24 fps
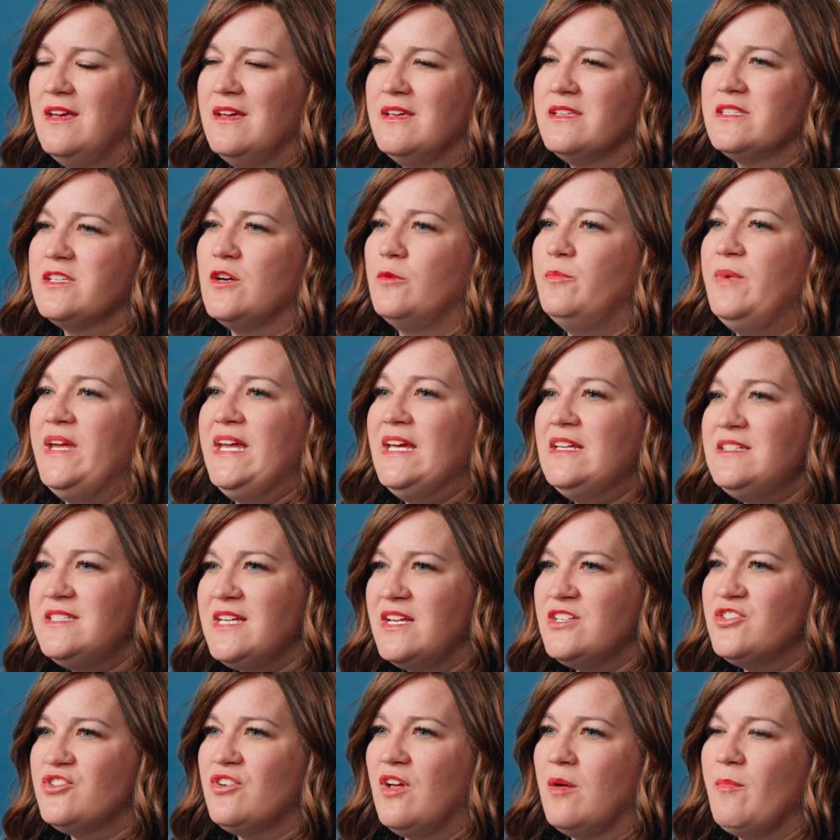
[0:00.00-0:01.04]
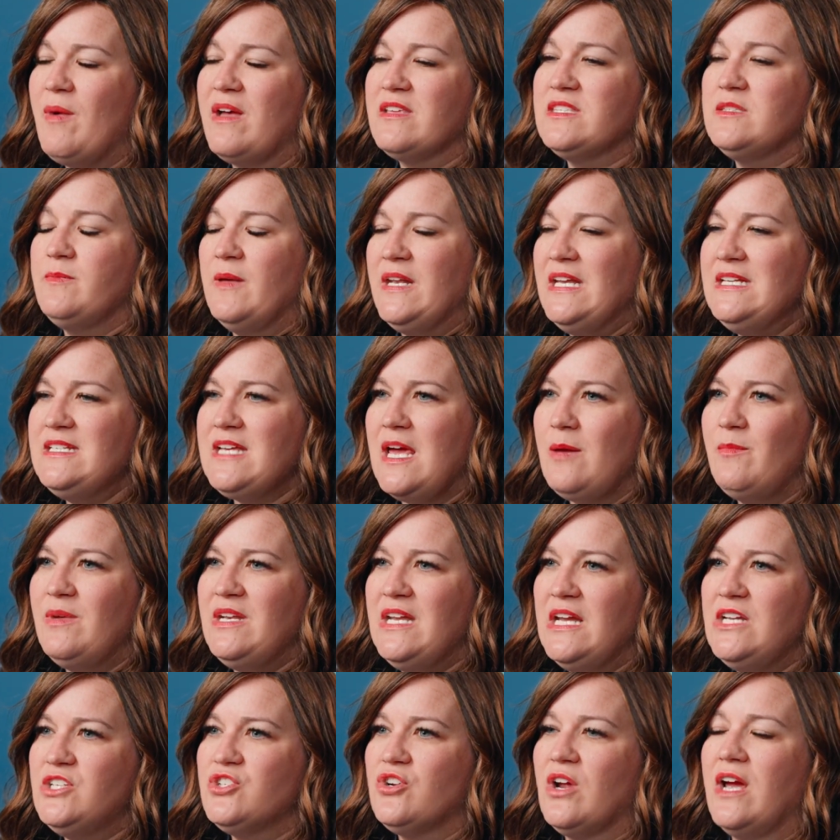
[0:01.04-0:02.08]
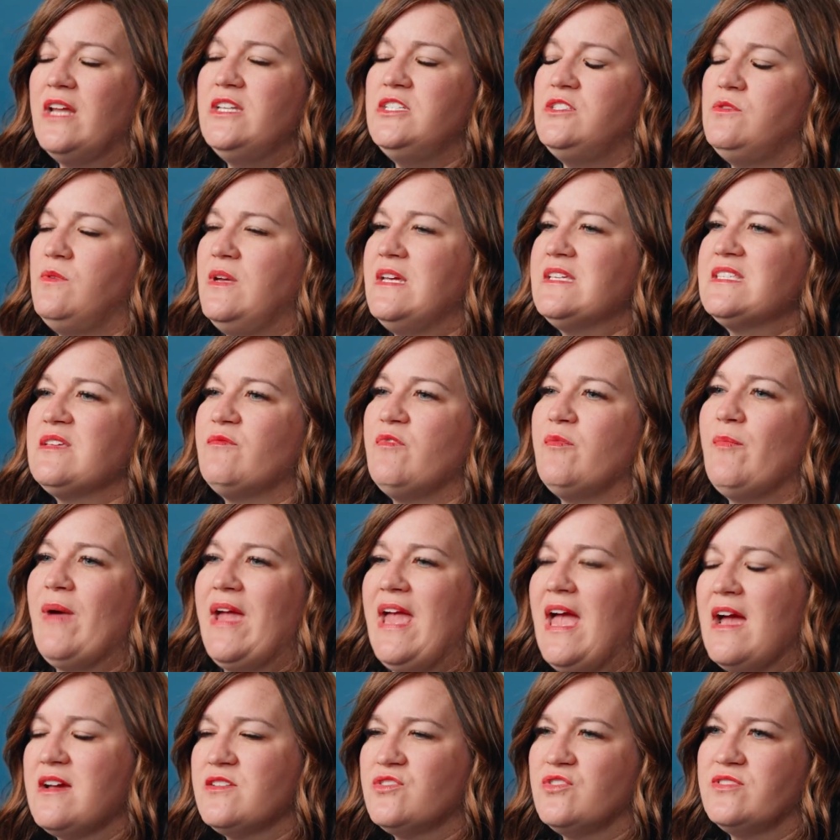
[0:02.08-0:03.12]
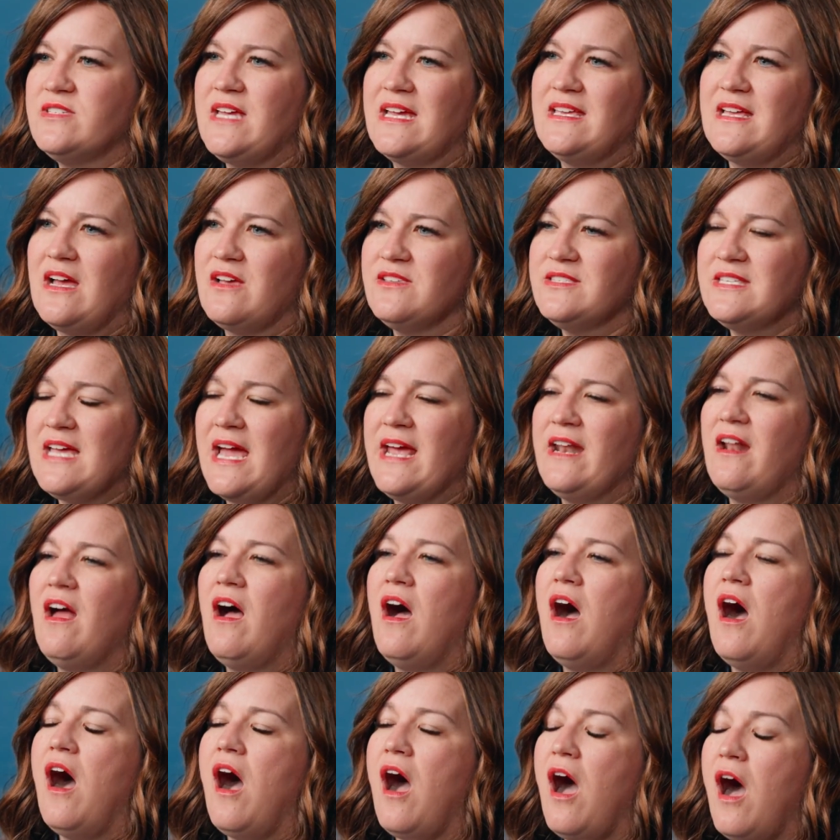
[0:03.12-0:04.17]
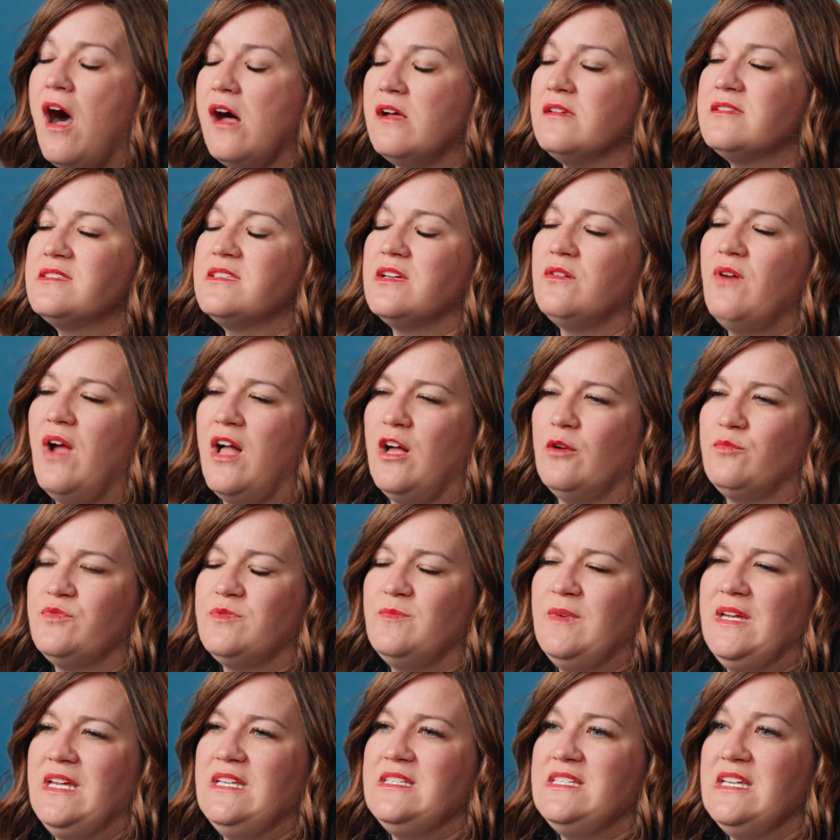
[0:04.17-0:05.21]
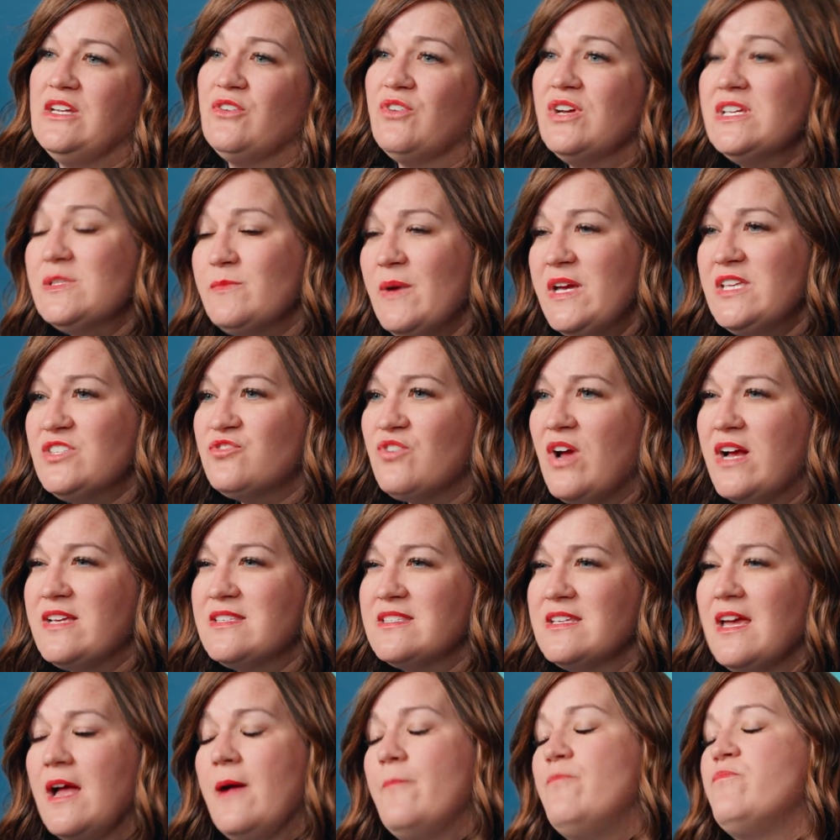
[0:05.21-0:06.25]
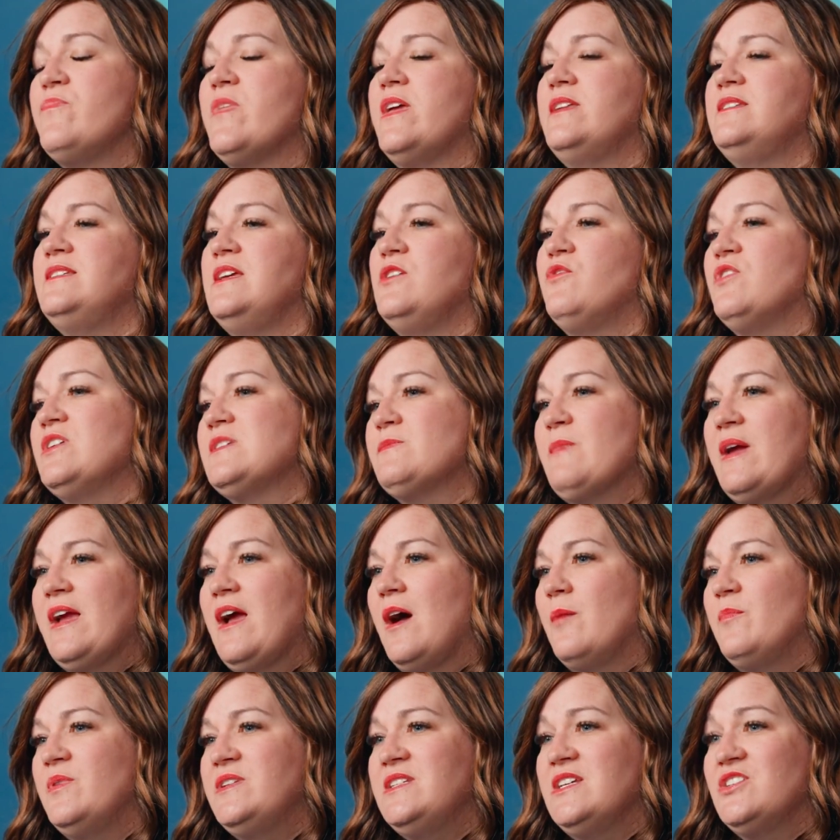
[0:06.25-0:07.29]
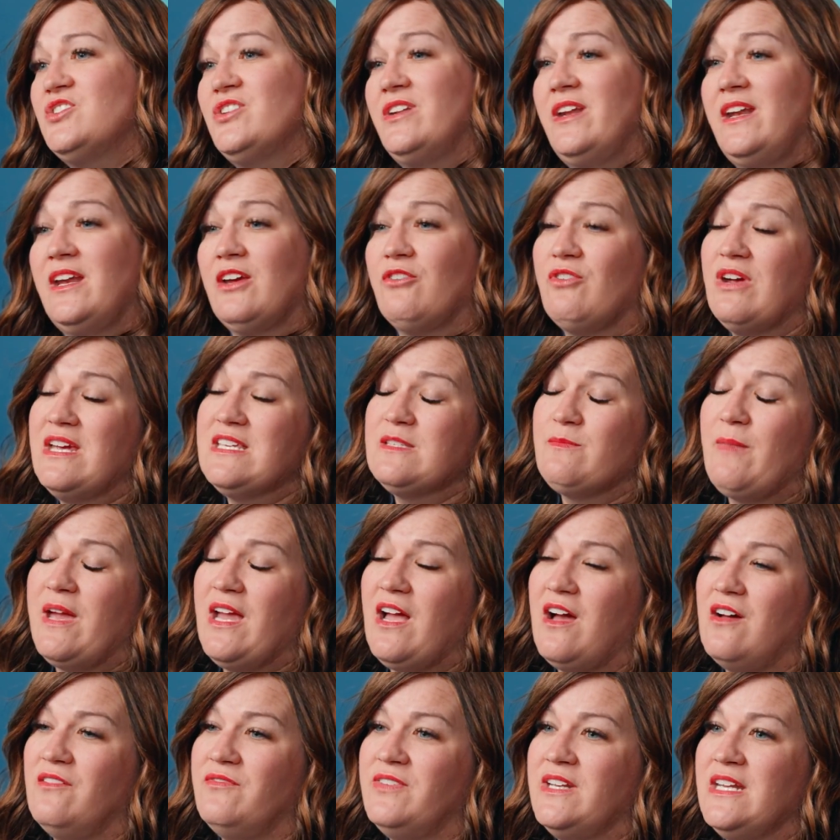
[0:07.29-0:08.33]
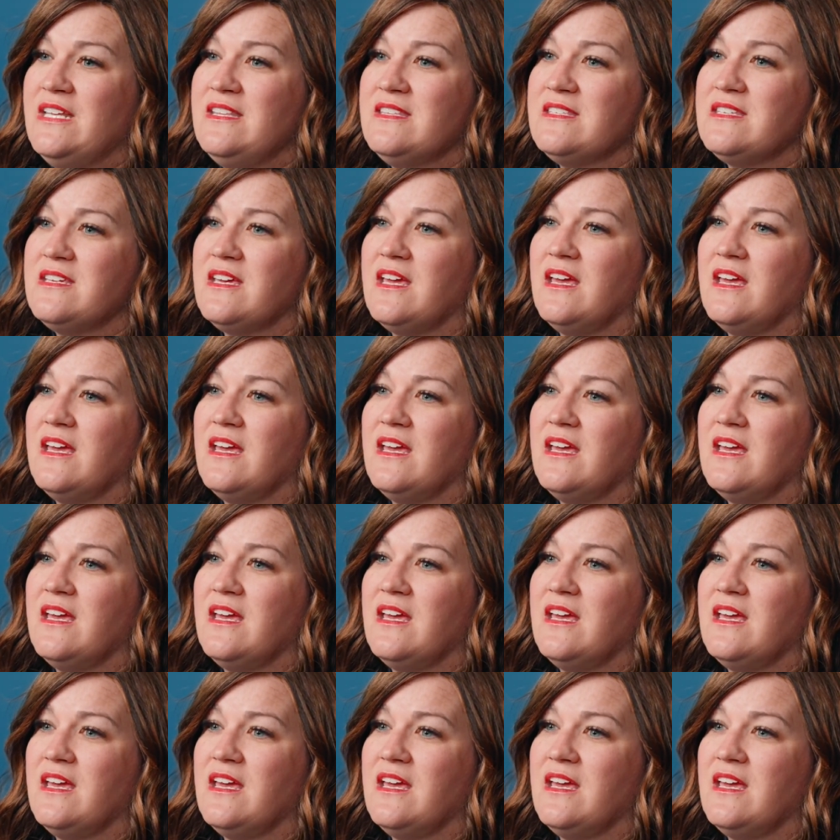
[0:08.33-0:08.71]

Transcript: So being intentional about spending time in nature and doing some of my exercise outside also helped me decrease my stress, decrease my competition, and increase my confidence.